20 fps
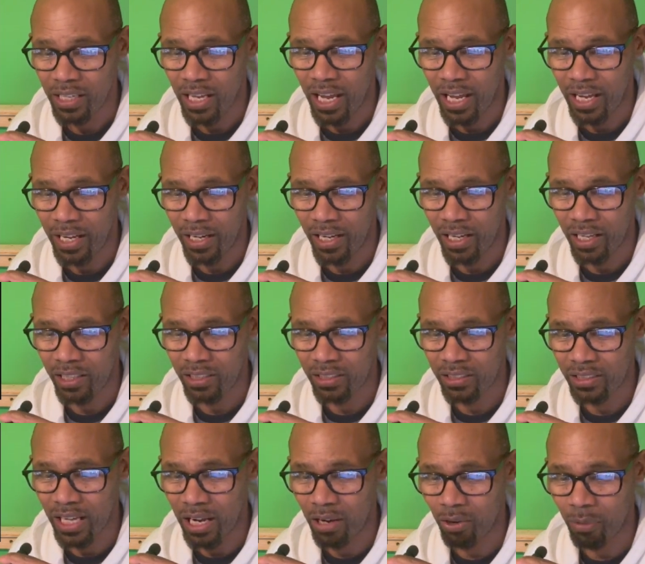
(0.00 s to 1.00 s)
and
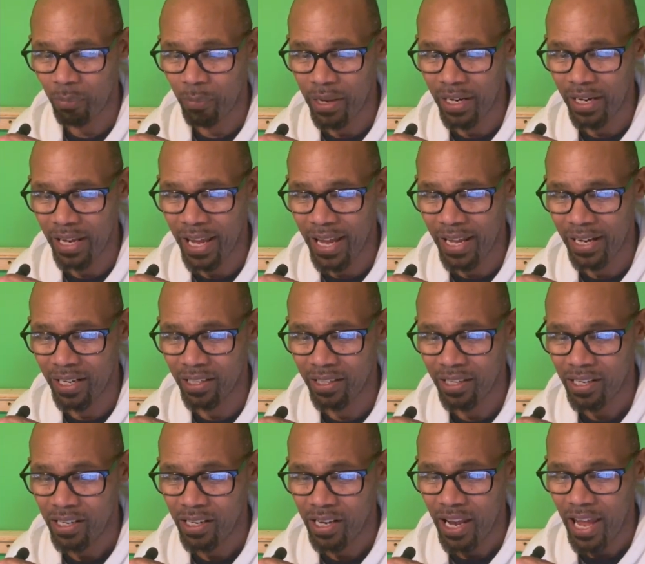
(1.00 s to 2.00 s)
Yao Almeida had
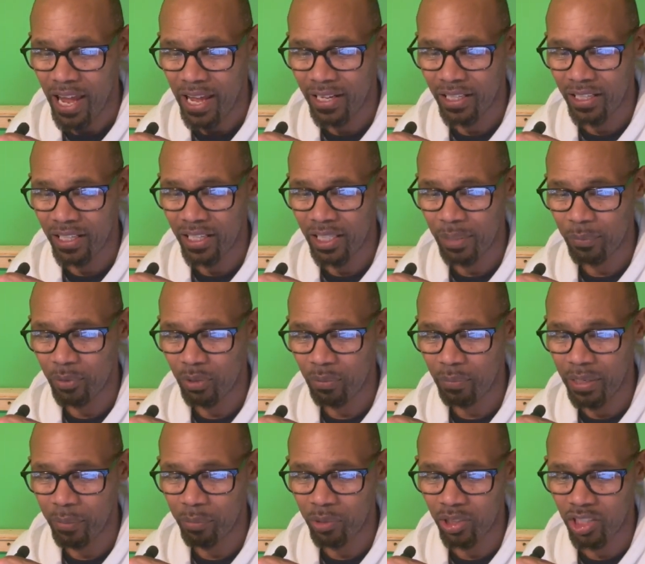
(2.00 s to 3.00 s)
it in him to
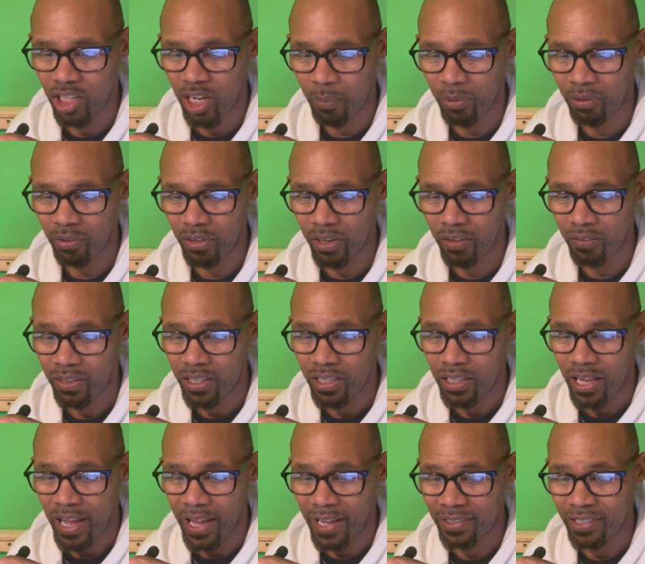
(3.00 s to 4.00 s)
be able to come around
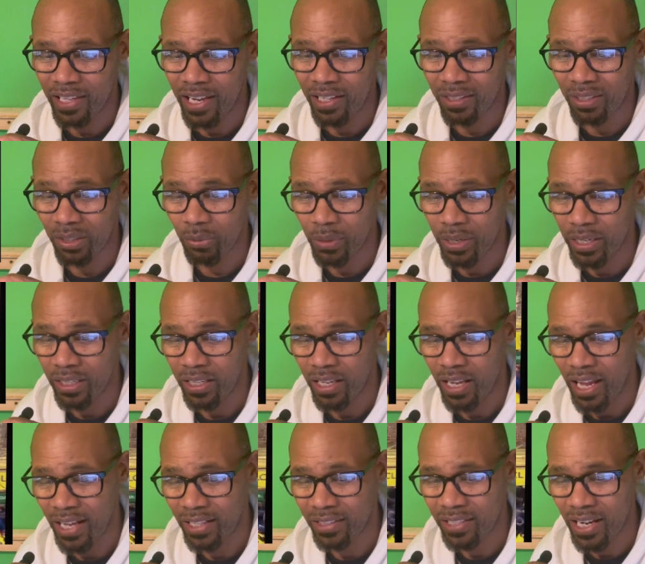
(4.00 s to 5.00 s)
and take the win.
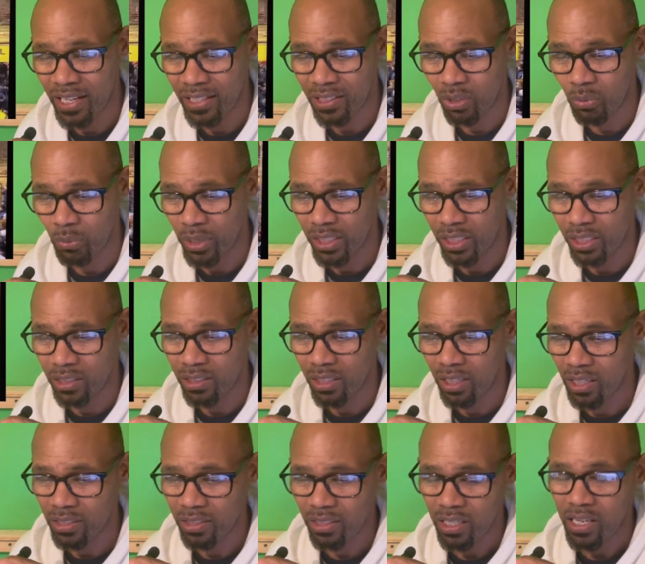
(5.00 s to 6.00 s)
And take the win, he
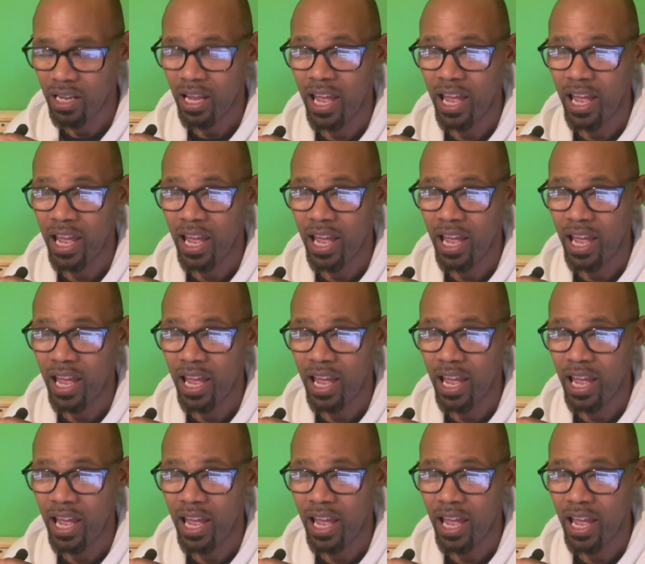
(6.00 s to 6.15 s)
does.